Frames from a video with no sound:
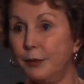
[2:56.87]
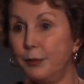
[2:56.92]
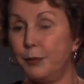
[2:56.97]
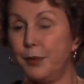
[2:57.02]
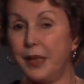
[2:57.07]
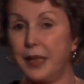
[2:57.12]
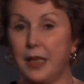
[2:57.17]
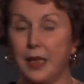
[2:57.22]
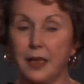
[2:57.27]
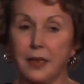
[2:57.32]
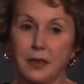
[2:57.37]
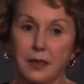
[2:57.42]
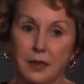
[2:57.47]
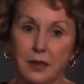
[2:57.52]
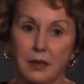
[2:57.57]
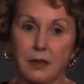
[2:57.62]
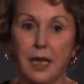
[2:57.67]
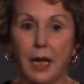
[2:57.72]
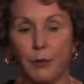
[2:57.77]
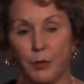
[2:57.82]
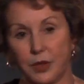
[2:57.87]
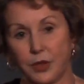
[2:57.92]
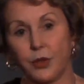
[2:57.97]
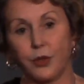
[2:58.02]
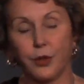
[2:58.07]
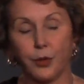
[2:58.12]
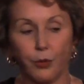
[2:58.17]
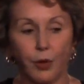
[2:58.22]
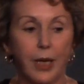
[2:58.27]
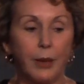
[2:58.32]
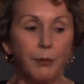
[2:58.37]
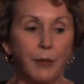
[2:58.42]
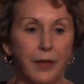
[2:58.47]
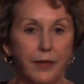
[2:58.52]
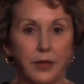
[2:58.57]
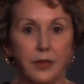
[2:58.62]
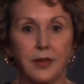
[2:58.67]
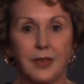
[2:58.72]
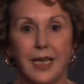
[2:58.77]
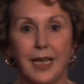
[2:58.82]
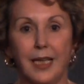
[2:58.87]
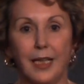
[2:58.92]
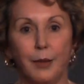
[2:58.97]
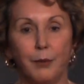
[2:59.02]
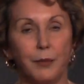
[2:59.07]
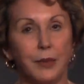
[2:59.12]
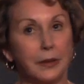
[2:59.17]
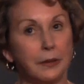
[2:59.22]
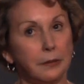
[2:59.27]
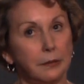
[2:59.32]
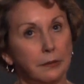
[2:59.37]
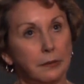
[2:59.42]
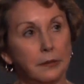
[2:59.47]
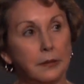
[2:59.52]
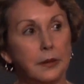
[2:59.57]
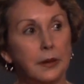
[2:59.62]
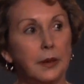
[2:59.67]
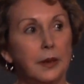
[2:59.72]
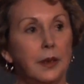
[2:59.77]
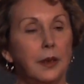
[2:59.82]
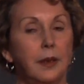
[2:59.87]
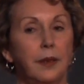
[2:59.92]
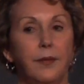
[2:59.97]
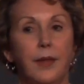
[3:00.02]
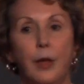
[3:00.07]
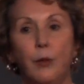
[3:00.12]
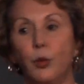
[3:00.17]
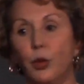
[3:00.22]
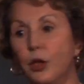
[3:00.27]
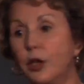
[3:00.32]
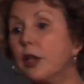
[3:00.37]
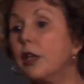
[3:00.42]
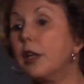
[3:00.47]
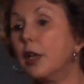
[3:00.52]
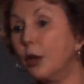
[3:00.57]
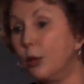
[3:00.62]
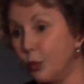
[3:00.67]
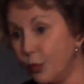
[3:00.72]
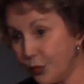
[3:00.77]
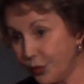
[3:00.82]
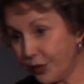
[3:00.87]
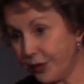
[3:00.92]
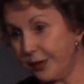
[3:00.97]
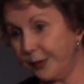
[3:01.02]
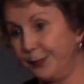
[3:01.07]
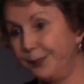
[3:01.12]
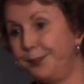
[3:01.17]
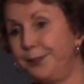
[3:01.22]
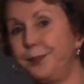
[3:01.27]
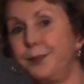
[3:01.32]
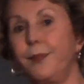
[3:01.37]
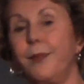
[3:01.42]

because that was her grandmother's name and they weren't close.